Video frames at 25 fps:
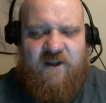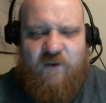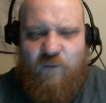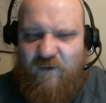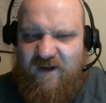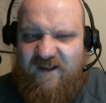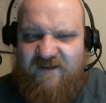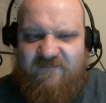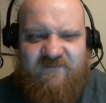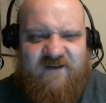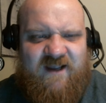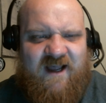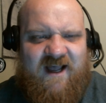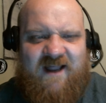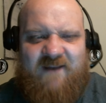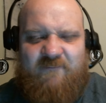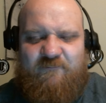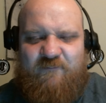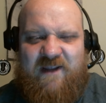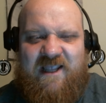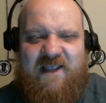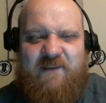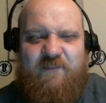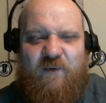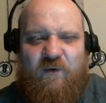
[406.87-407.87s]
We've got
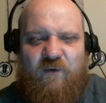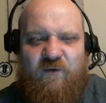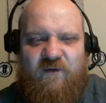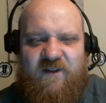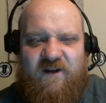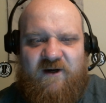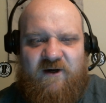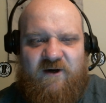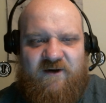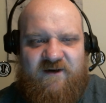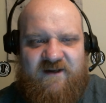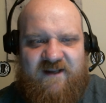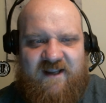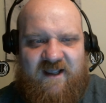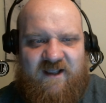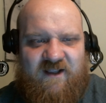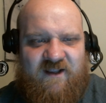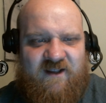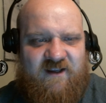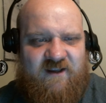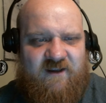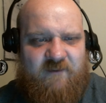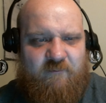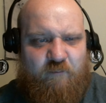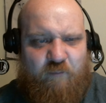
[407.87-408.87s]
people that are
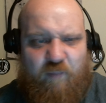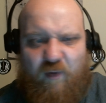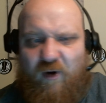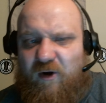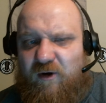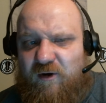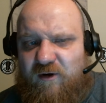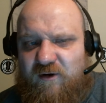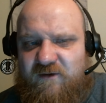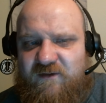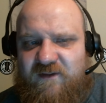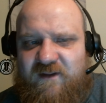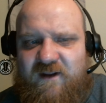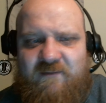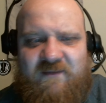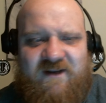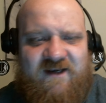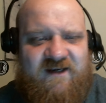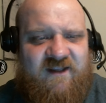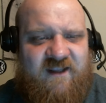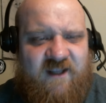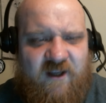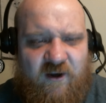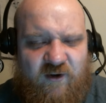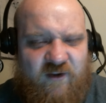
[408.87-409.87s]
yelling, burn them
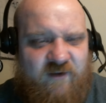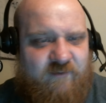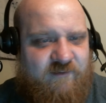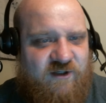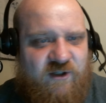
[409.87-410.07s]
and kill them.